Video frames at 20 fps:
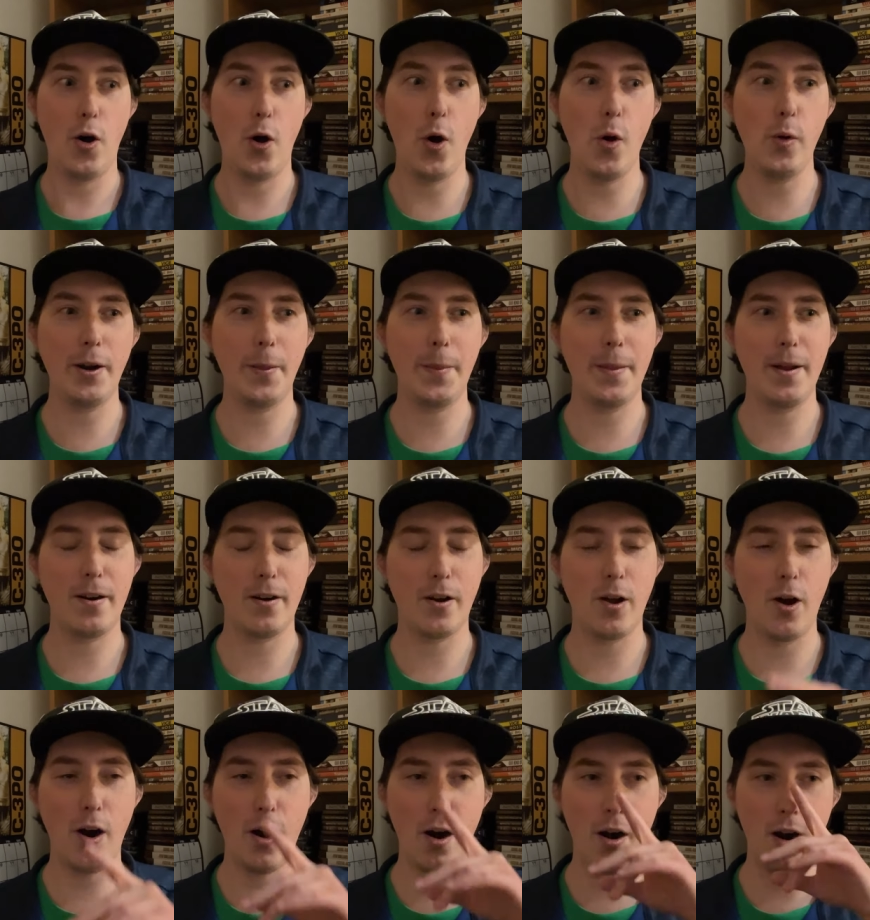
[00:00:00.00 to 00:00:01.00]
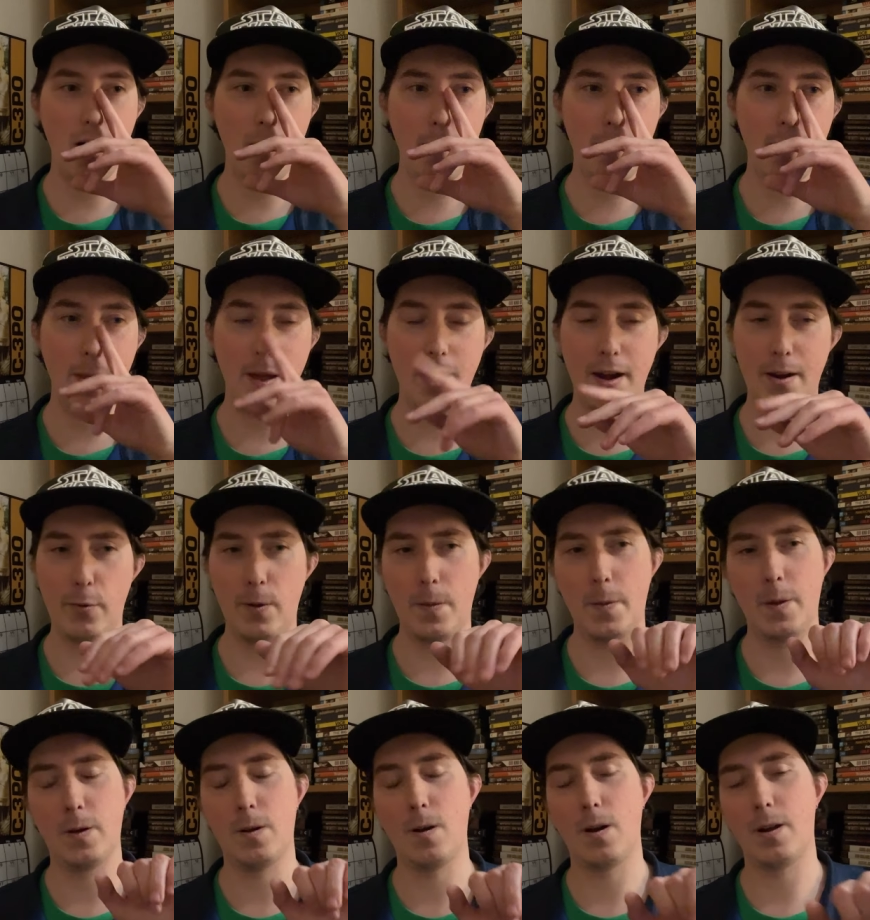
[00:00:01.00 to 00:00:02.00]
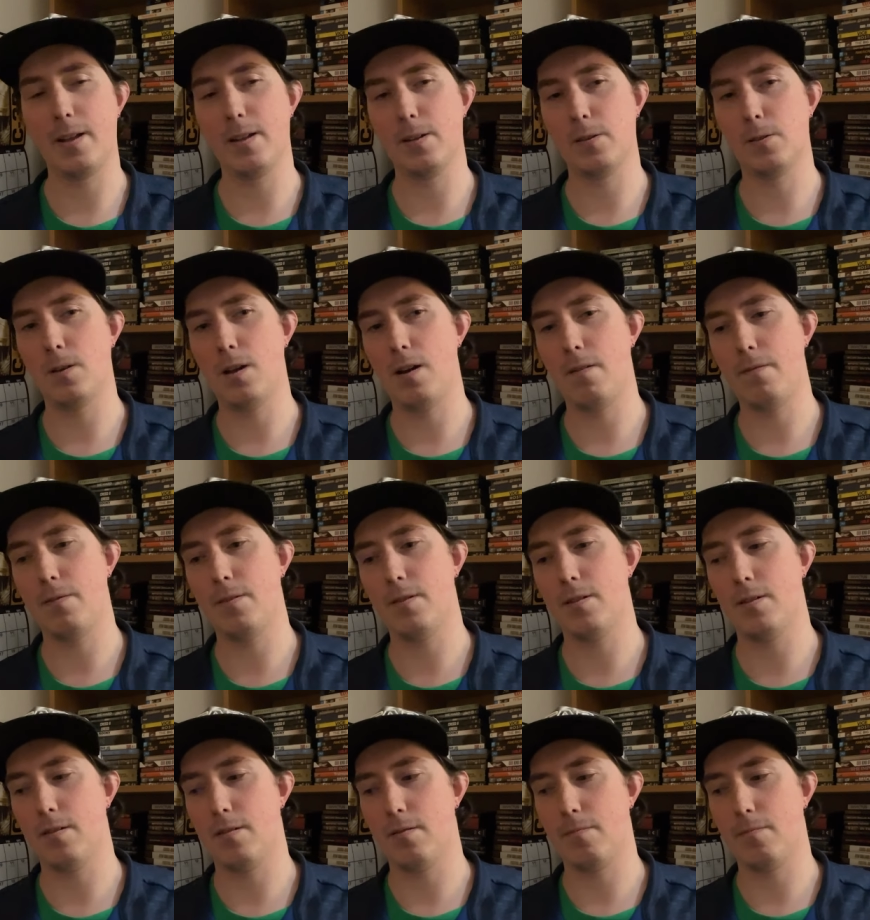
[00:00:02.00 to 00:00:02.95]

holding their car up, and then when the dog gets off, the